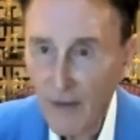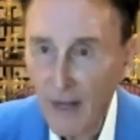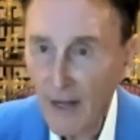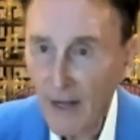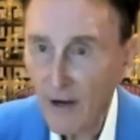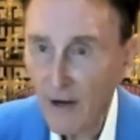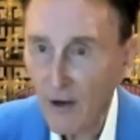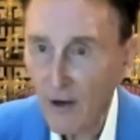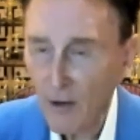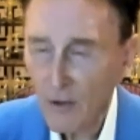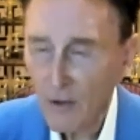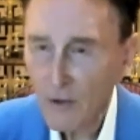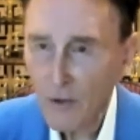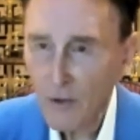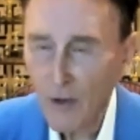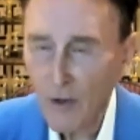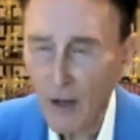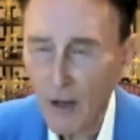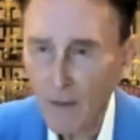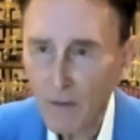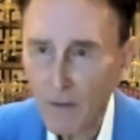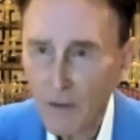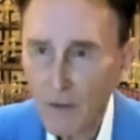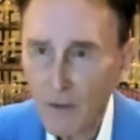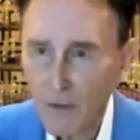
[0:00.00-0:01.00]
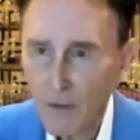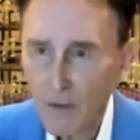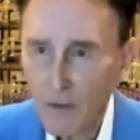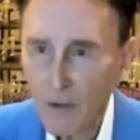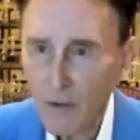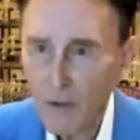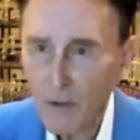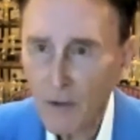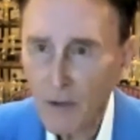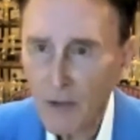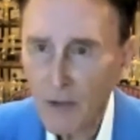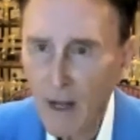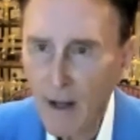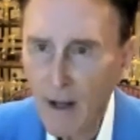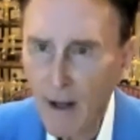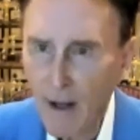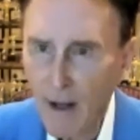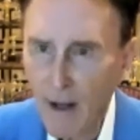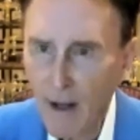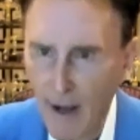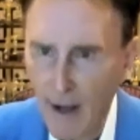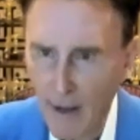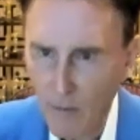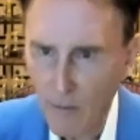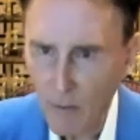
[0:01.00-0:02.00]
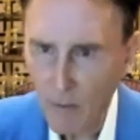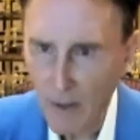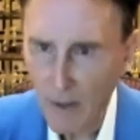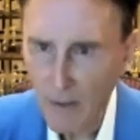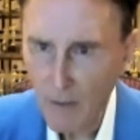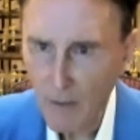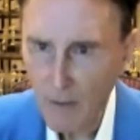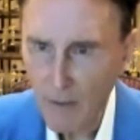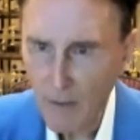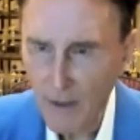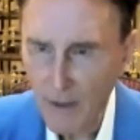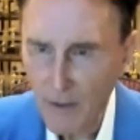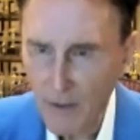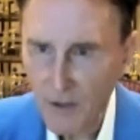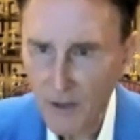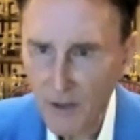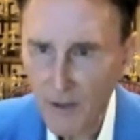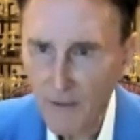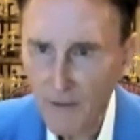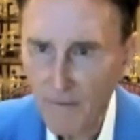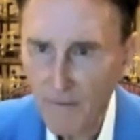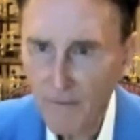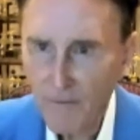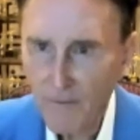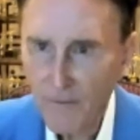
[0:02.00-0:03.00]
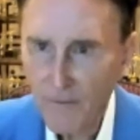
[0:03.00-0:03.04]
and it also helps reduce high blood pressure.